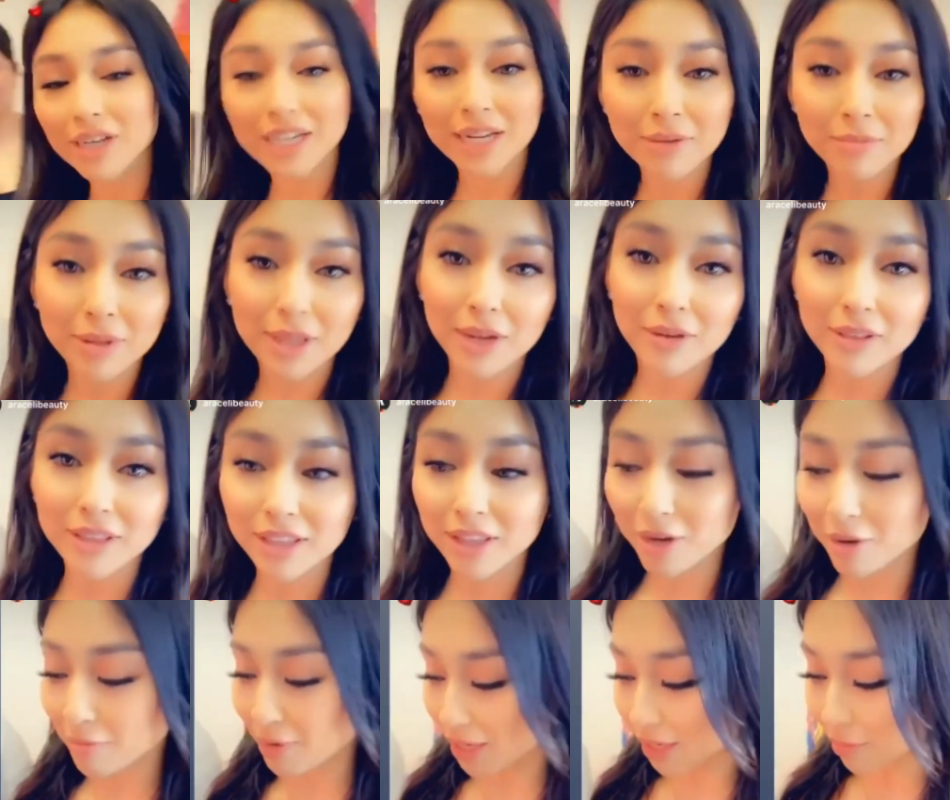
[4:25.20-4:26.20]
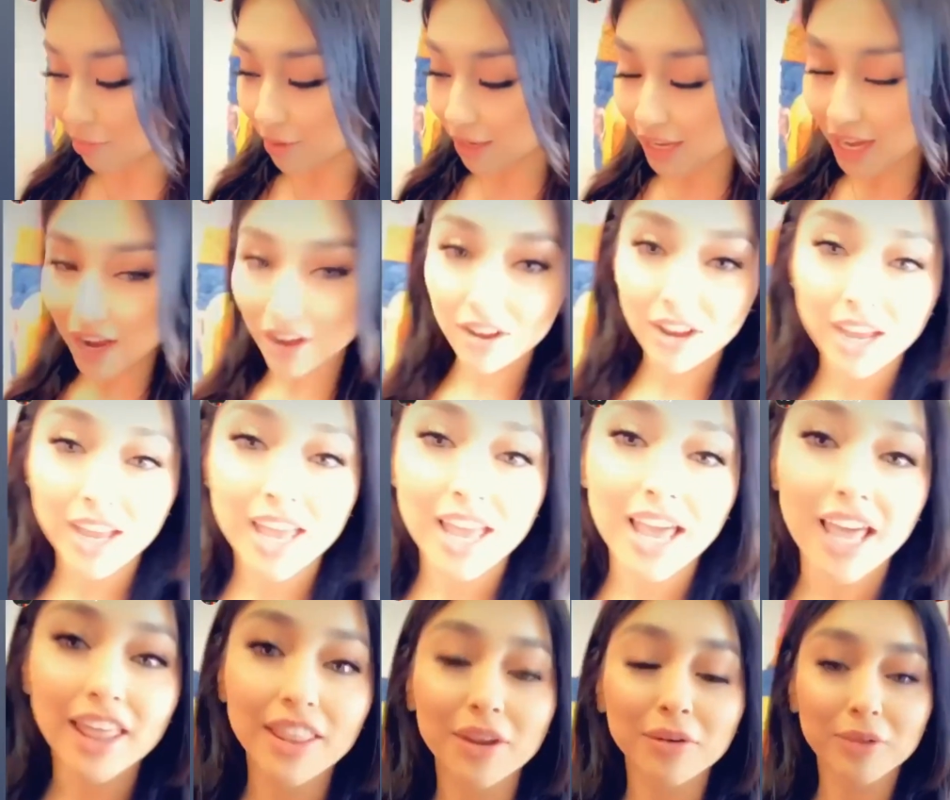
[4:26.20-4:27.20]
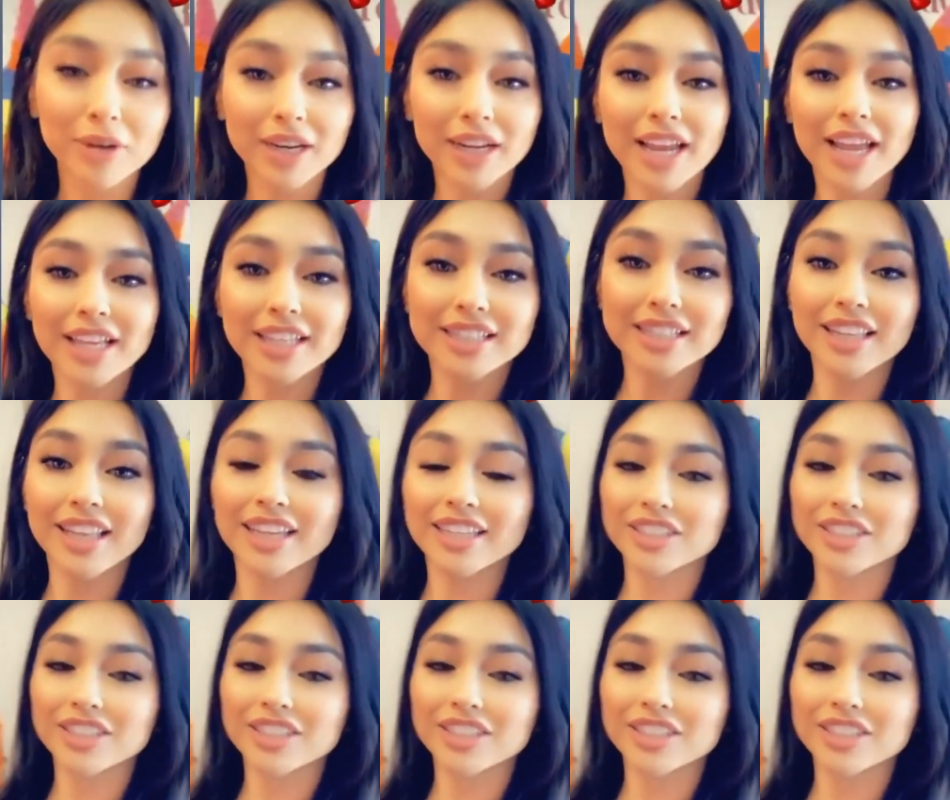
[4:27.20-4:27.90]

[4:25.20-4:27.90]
we're gonna play with a little makeup right now, and then we're gonna head to